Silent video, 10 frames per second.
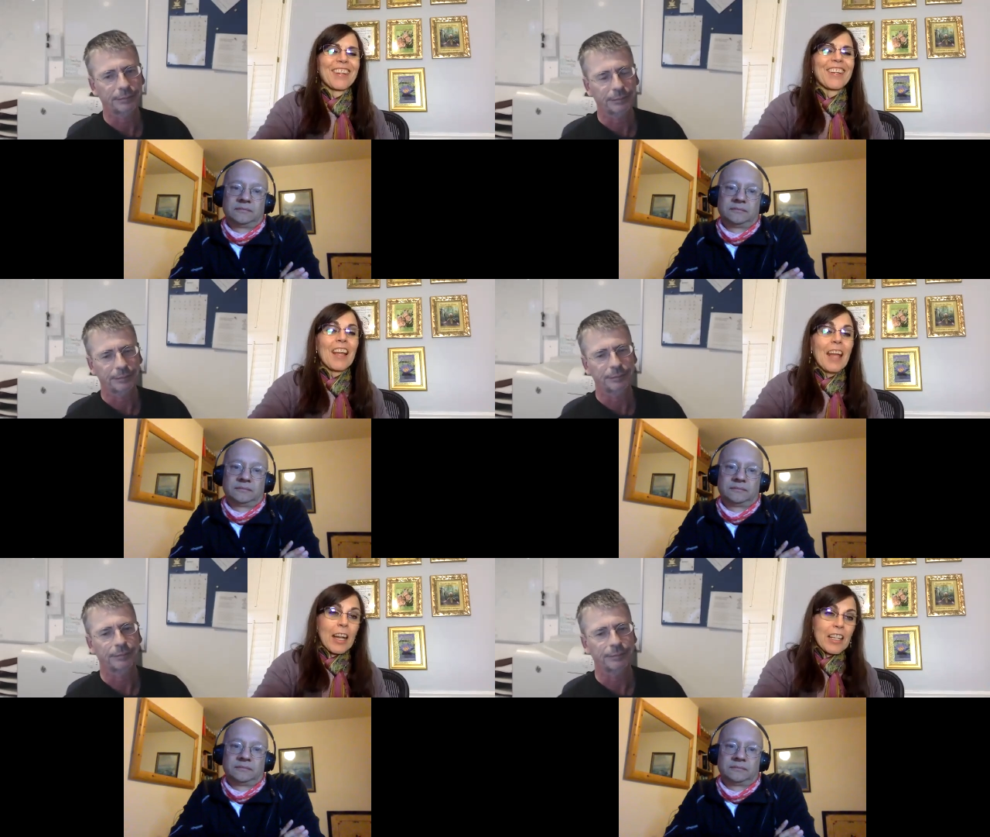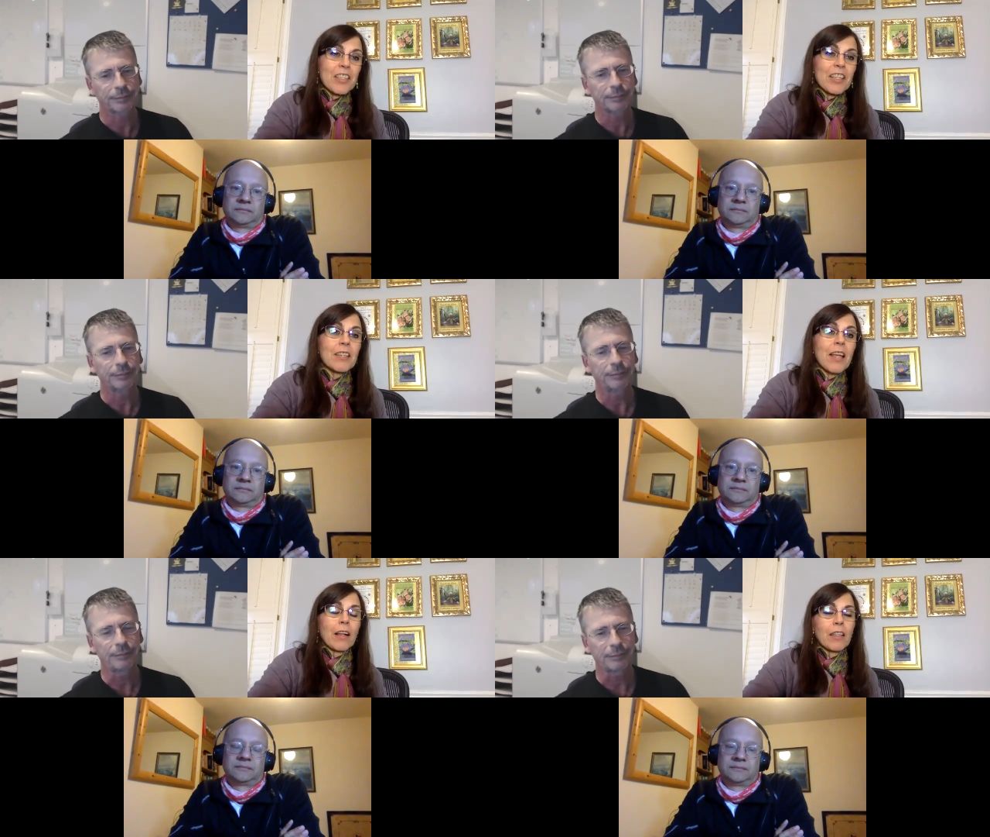Speaker 1: and it's
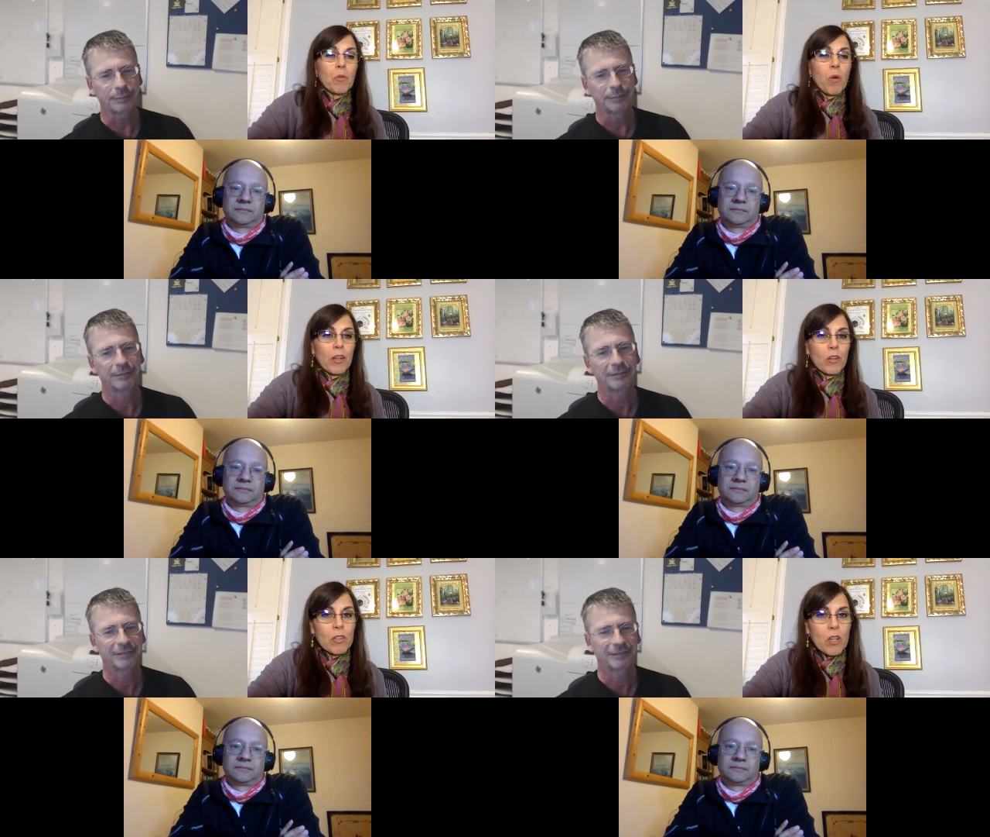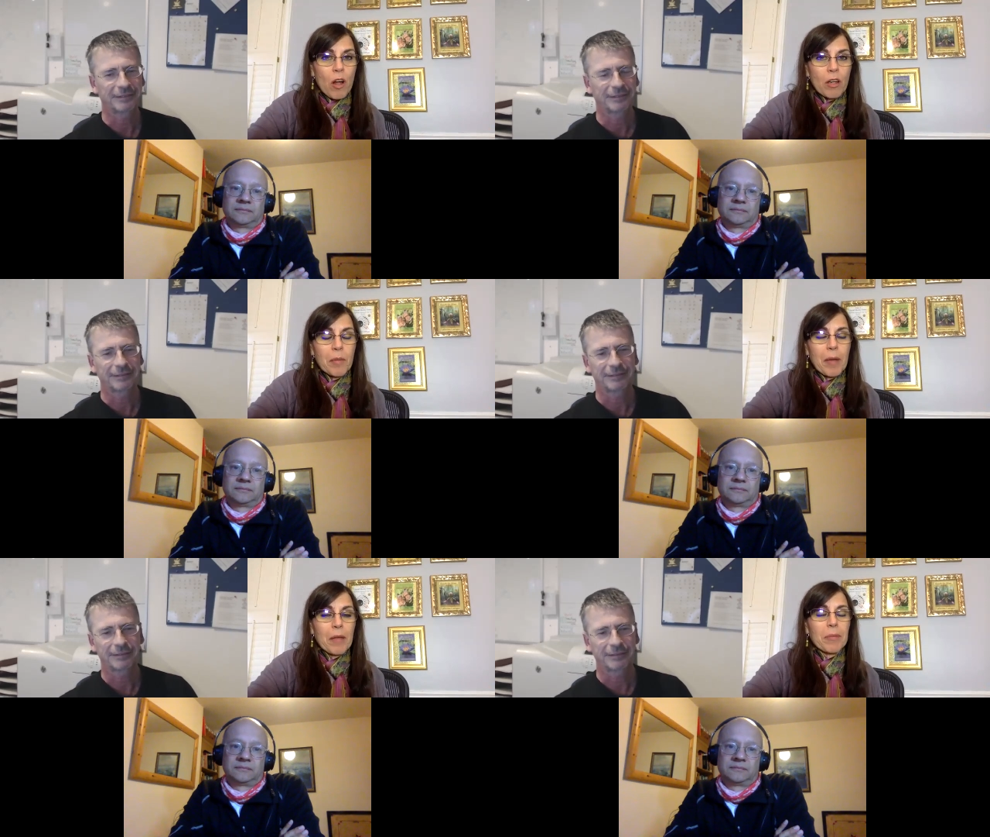exactly what you're
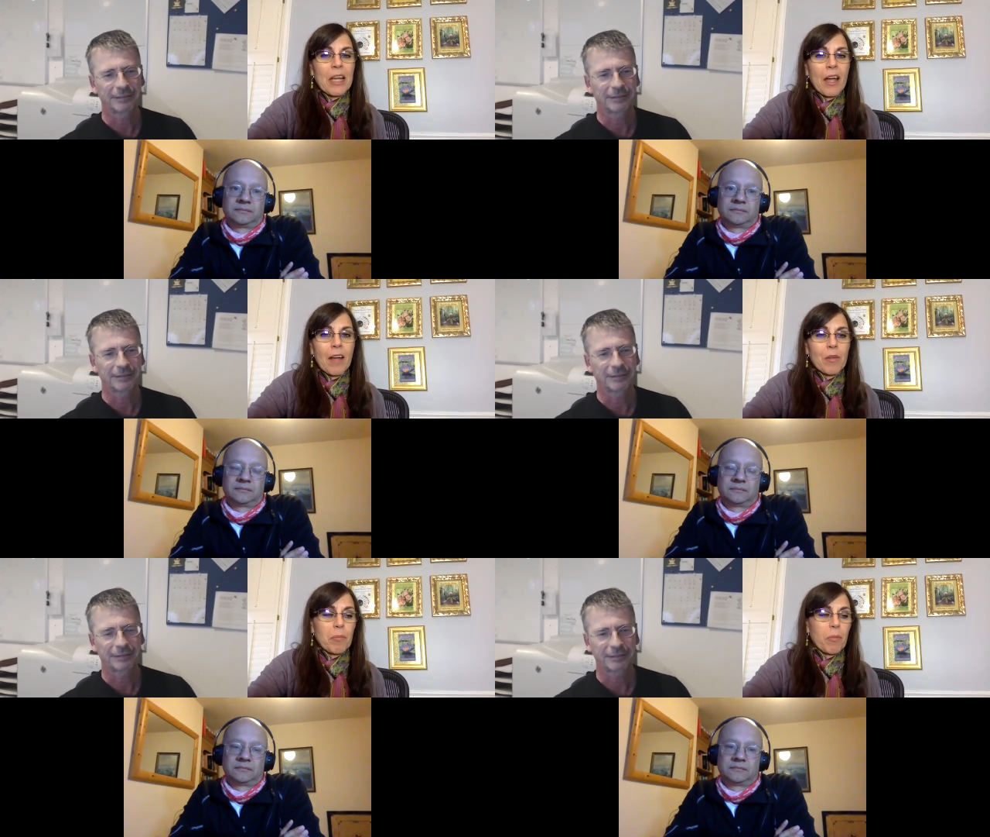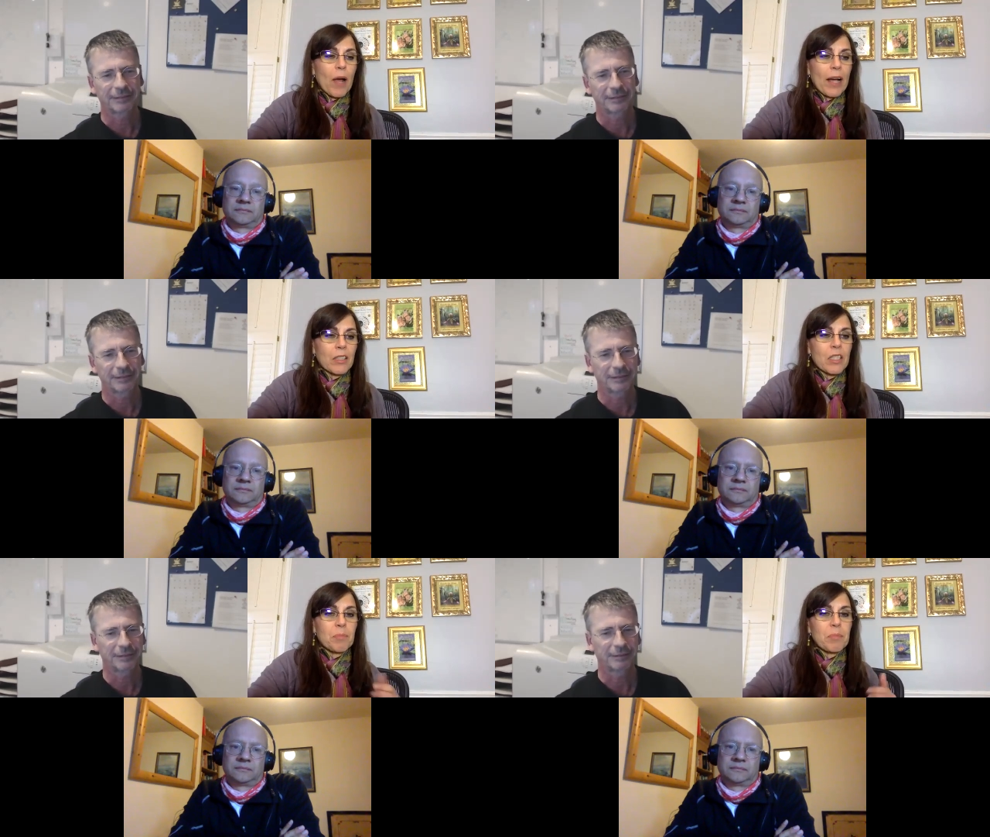talking about, but have a
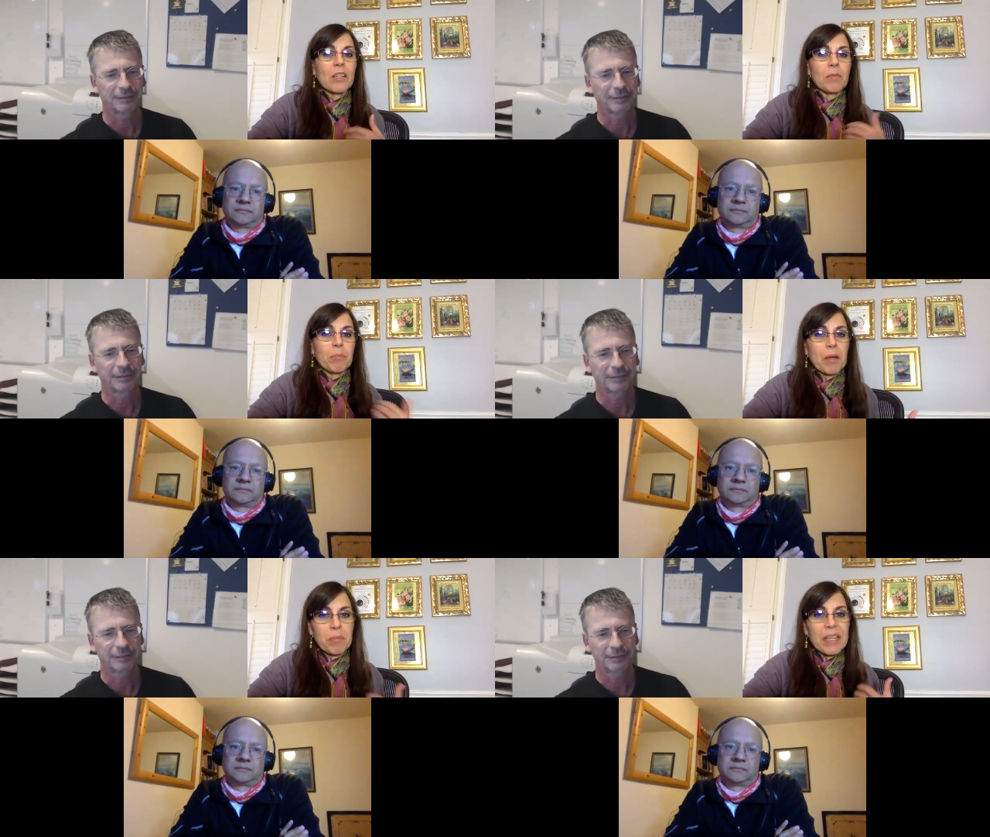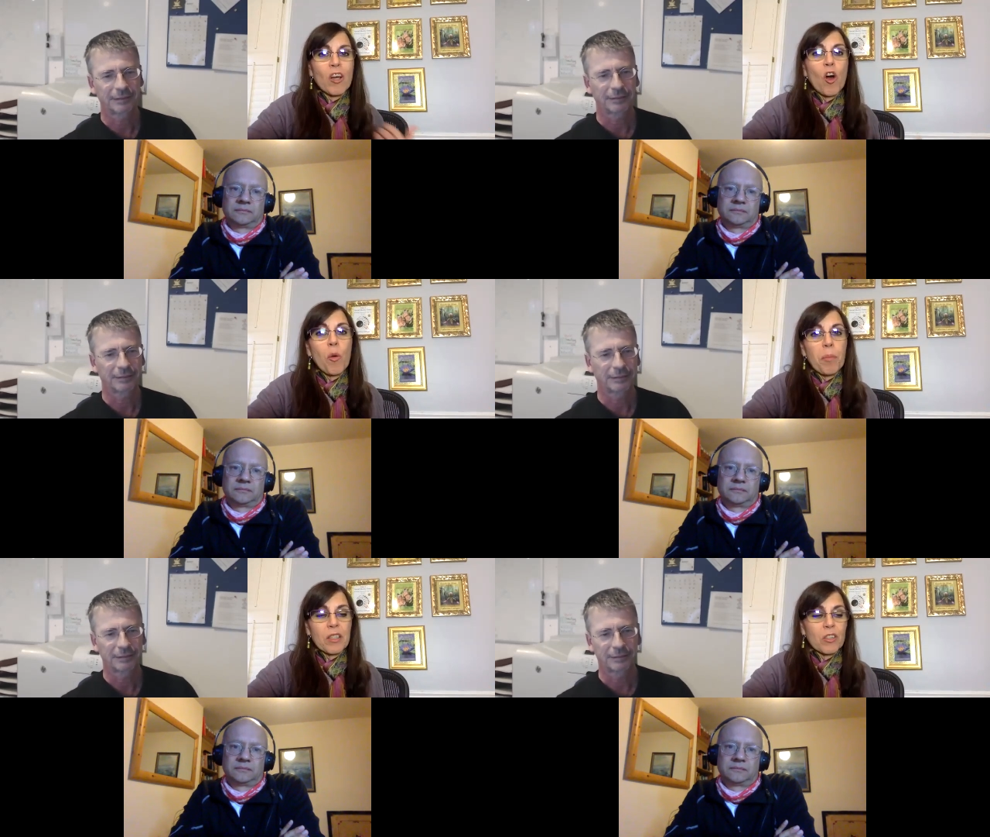practice be but being
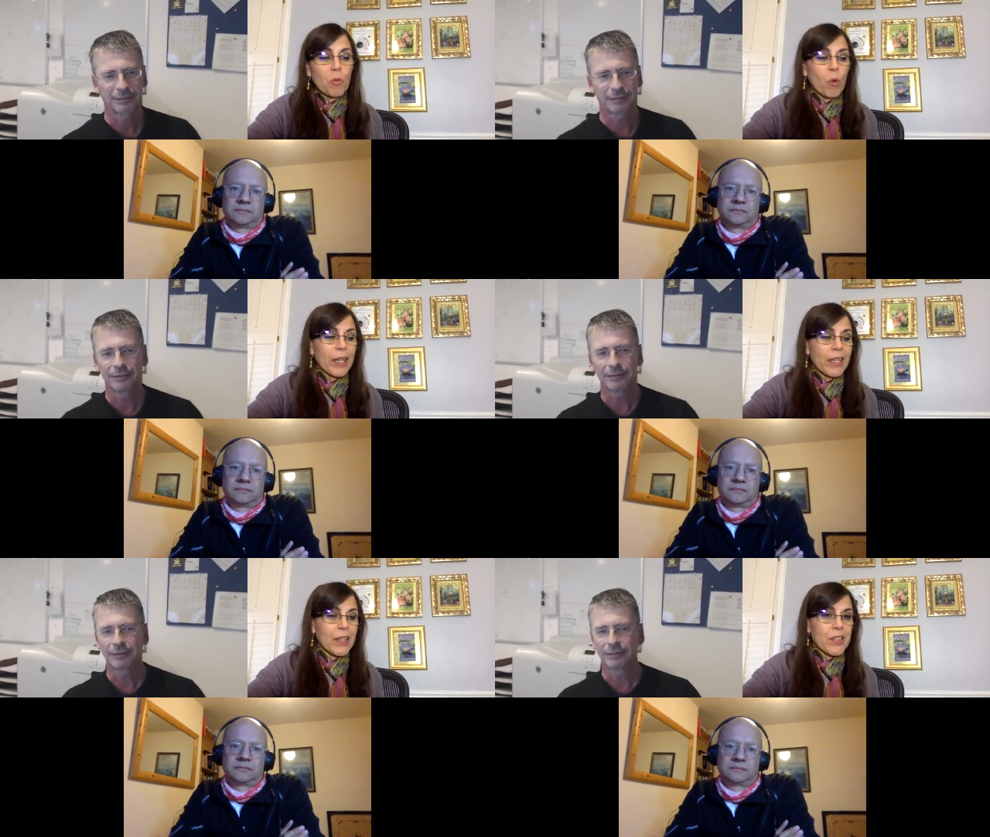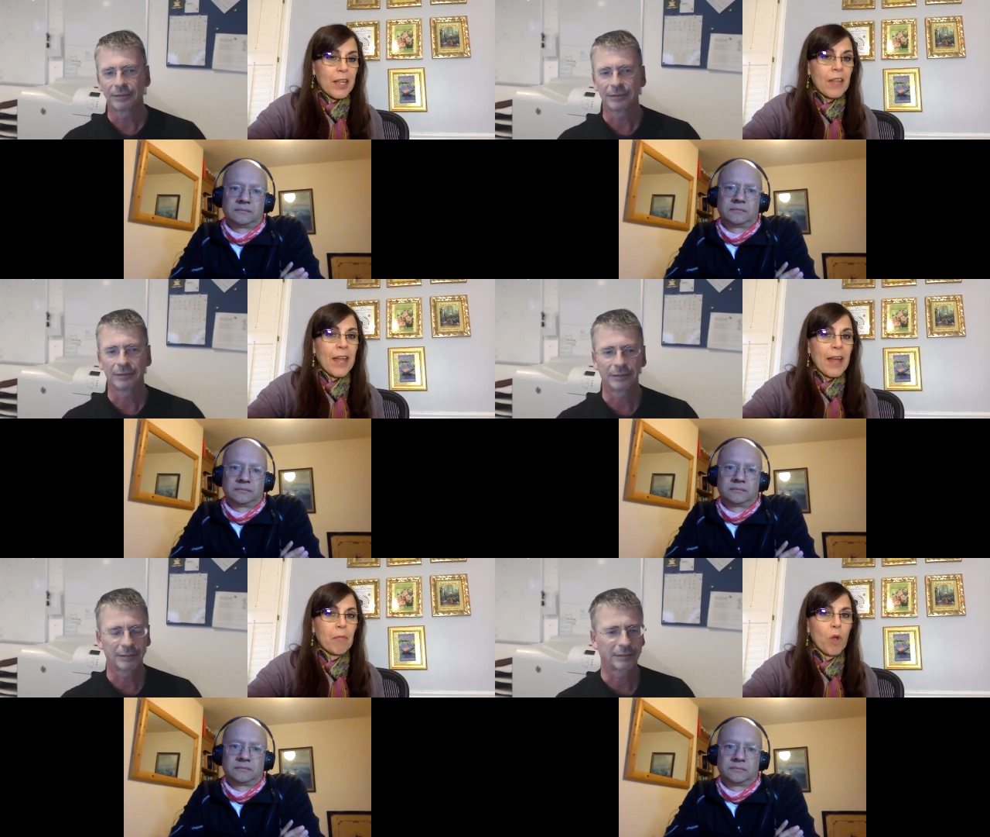open to what is in
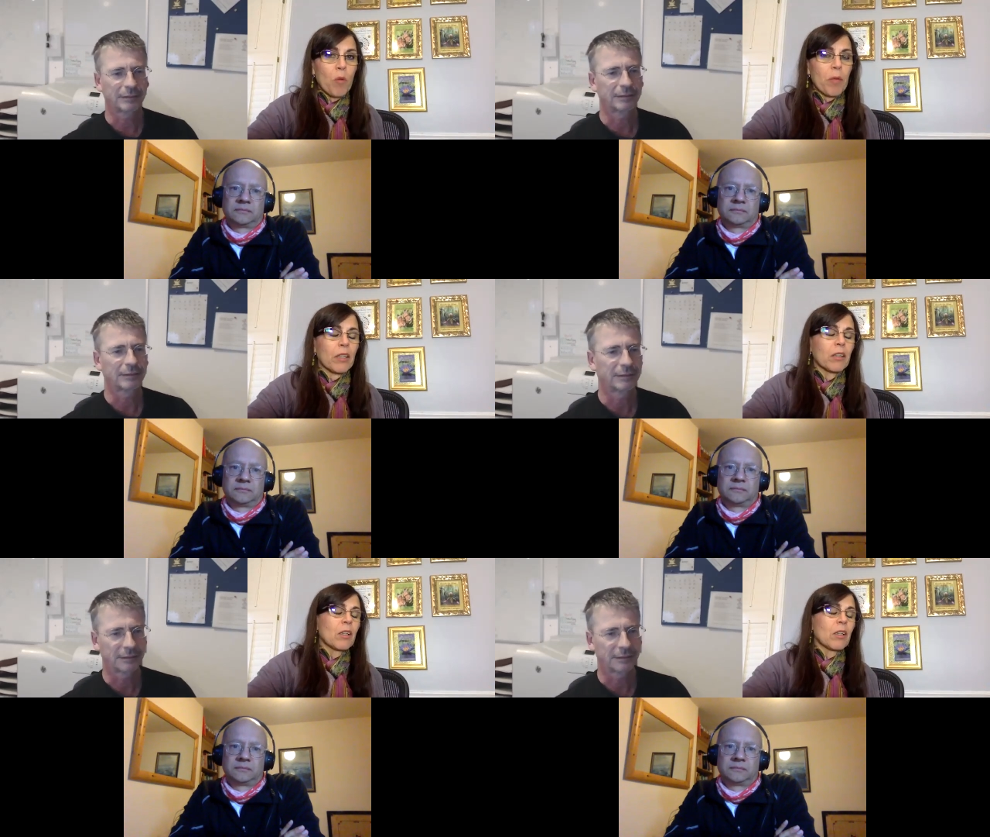that moment.